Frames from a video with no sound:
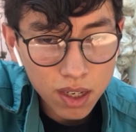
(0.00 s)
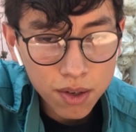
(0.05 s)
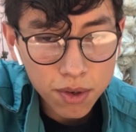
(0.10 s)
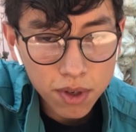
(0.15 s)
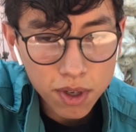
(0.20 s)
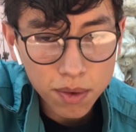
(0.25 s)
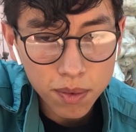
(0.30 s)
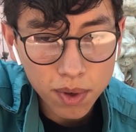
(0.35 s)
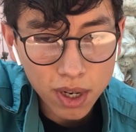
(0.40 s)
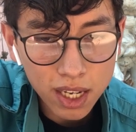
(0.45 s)
You
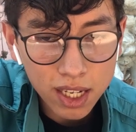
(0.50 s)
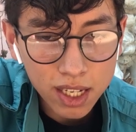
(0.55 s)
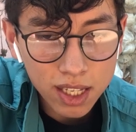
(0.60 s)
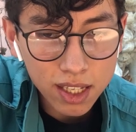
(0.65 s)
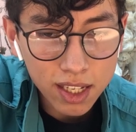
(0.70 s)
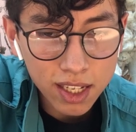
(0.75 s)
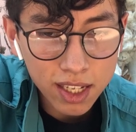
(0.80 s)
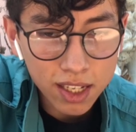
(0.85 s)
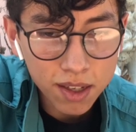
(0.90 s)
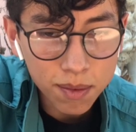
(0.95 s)
can right
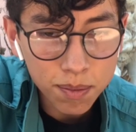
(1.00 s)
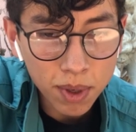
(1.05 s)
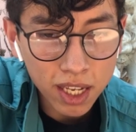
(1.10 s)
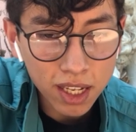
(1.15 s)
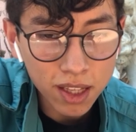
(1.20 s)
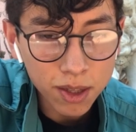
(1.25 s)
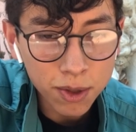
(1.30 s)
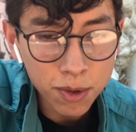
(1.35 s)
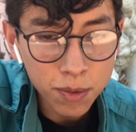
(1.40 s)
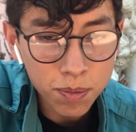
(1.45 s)
click,
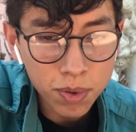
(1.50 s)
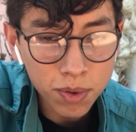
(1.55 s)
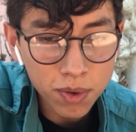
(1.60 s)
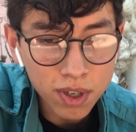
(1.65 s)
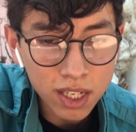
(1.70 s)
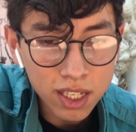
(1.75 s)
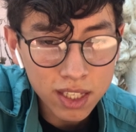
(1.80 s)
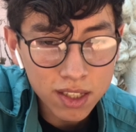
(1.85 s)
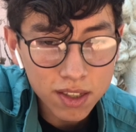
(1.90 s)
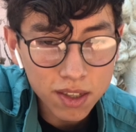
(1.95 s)
make loop
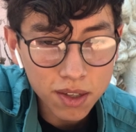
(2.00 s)
points.